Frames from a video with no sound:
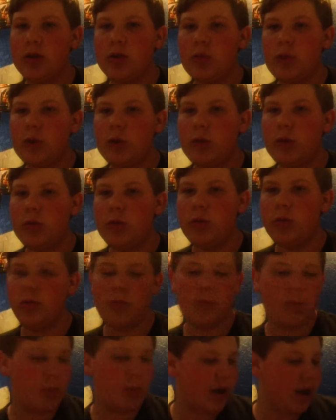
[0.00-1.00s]
when
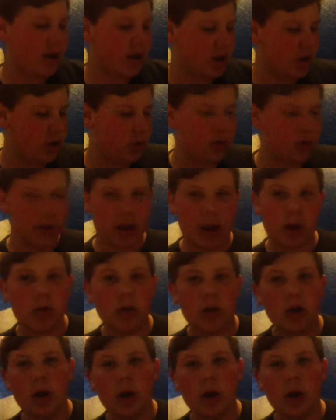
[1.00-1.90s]
the PS2 was out.